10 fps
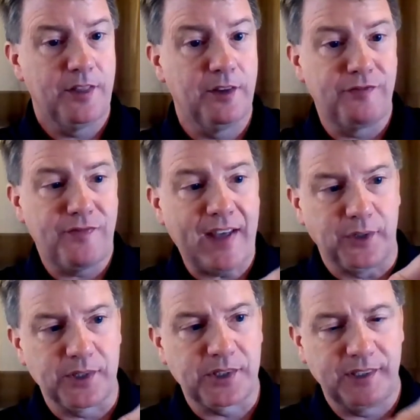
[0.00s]
The
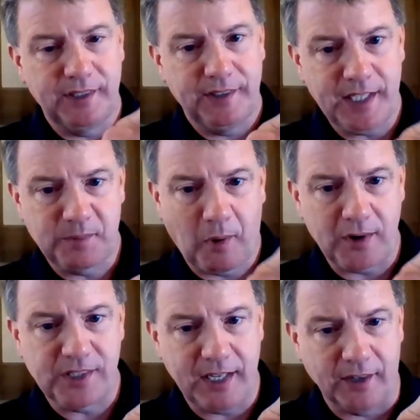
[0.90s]
feathers, these
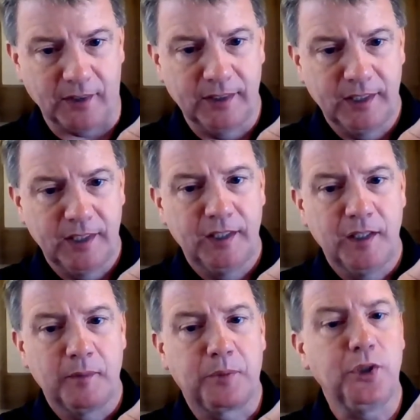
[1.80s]
parts here,
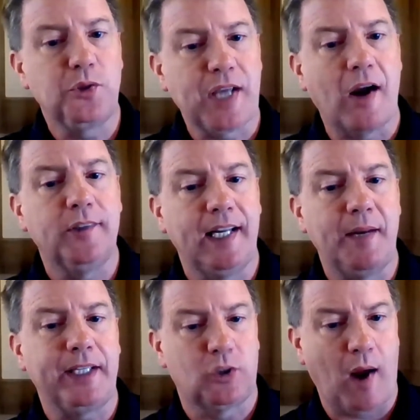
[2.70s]
produce
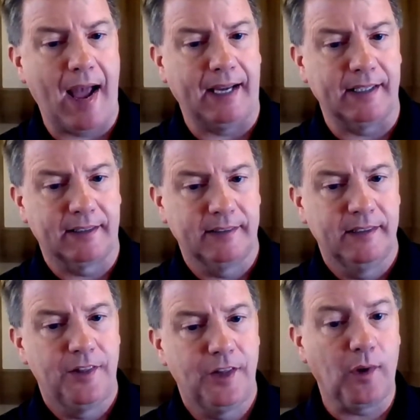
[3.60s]
aerodynamic drag.
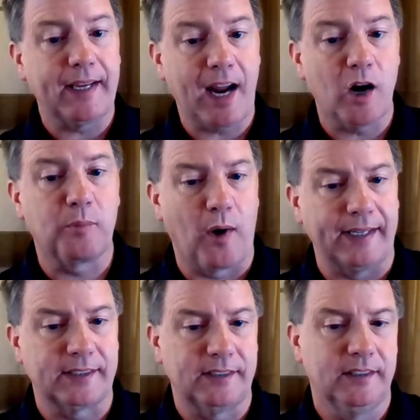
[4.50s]
They're like air
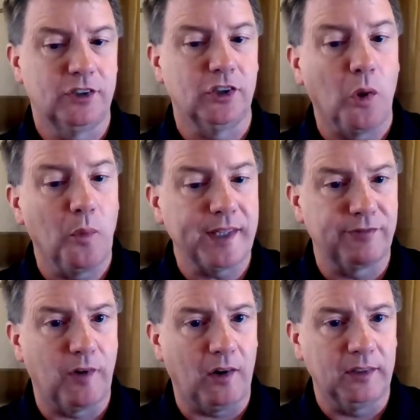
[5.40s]
brakes, slowing
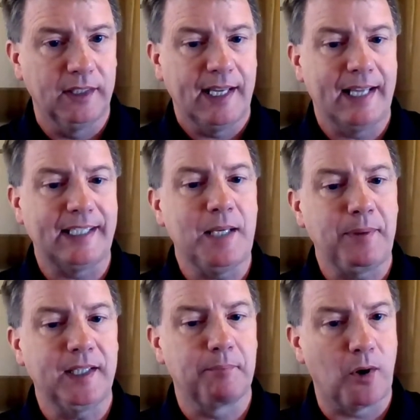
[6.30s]
the fall and
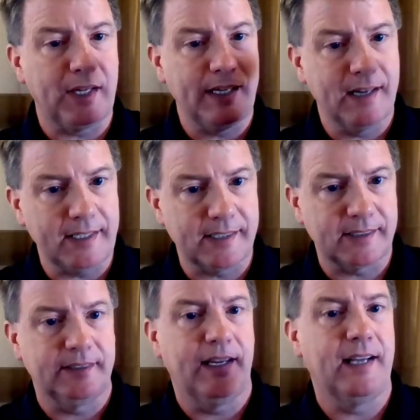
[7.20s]
keeping the birdie
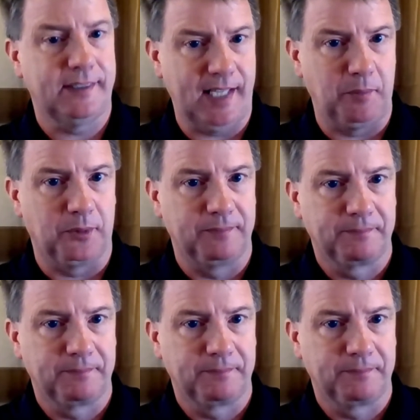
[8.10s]
nice and stable.